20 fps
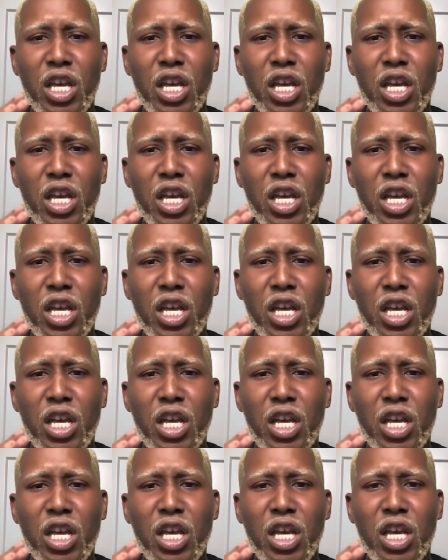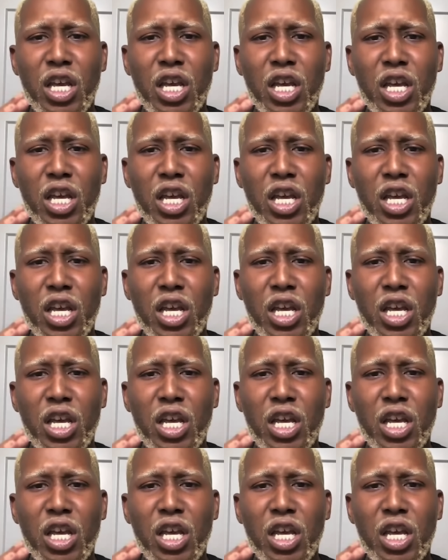
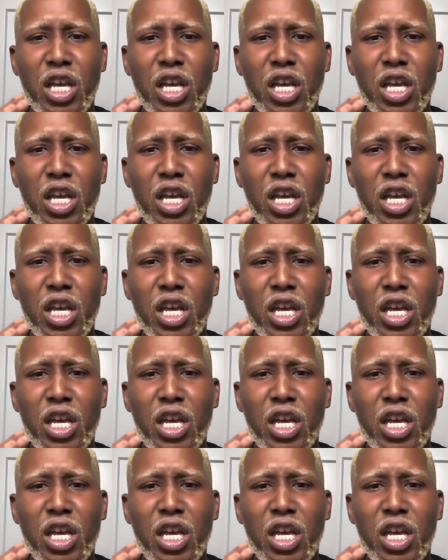This person isn't speaking.